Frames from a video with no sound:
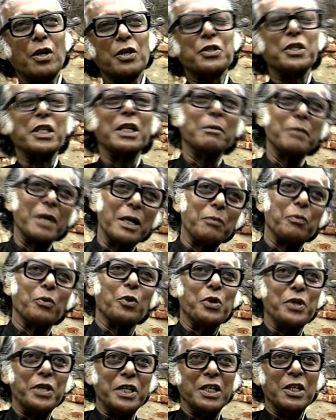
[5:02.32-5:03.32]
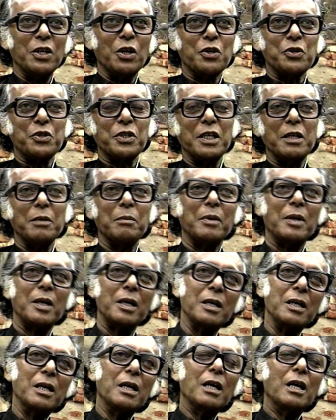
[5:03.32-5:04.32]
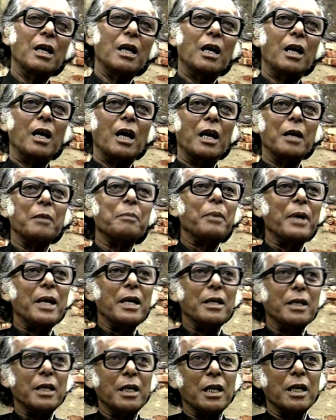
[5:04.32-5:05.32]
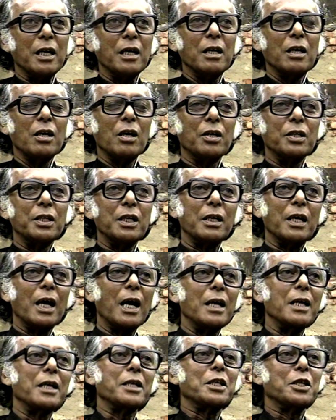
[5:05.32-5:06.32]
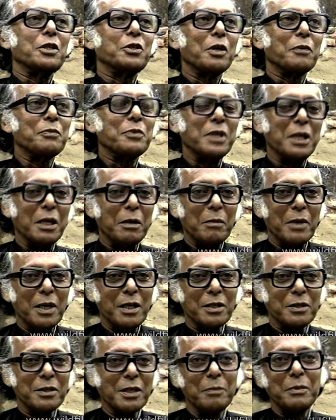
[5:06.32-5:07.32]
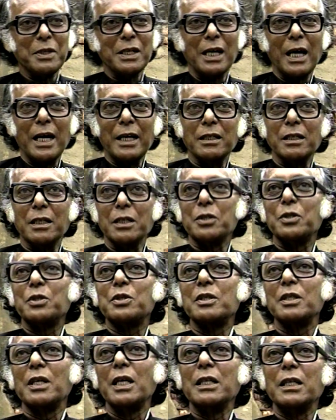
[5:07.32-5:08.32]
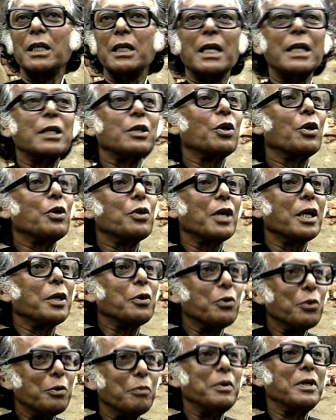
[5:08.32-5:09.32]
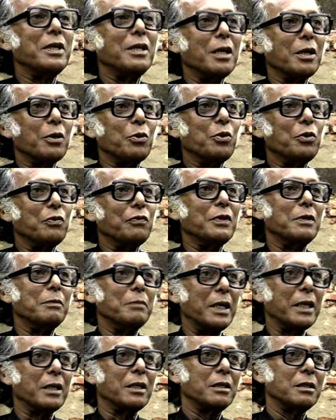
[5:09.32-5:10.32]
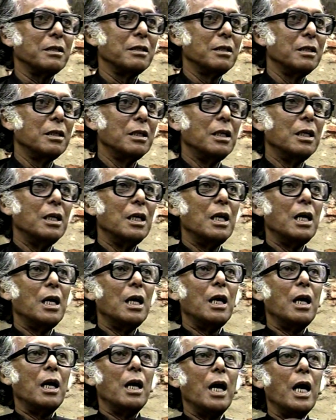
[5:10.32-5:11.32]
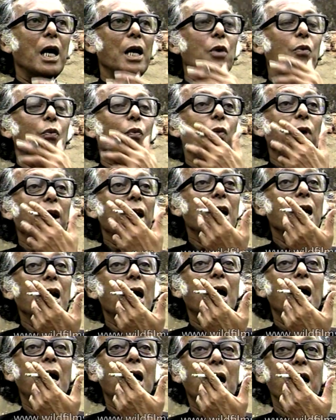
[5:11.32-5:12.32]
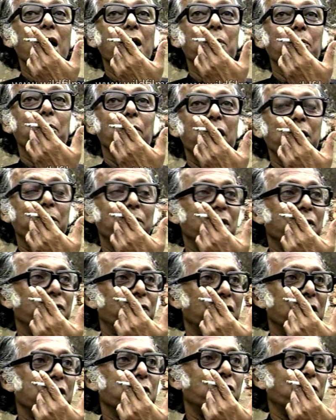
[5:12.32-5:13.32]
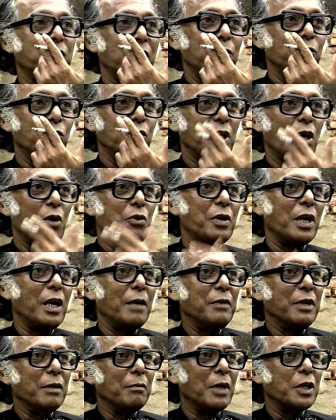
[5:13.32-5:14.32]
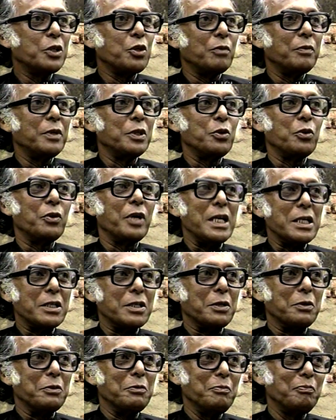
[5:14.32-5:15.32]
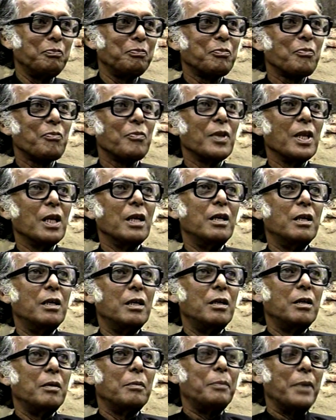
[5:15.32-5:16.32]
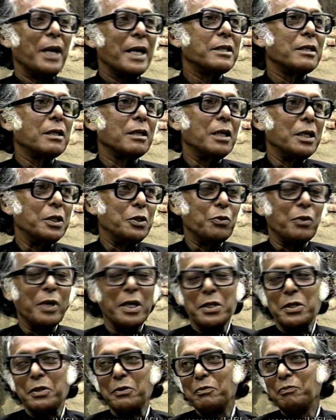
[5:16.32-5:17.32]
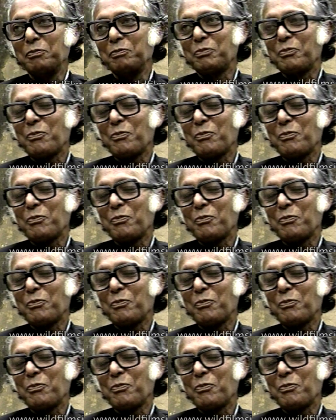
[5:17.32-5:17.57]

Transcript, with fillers: on cinema and poetry, on cinema and painting, on the dialectics of cinema, something like this. And then I thought I could be a good filmmaker. And when I made my first film without having much of education, practical education,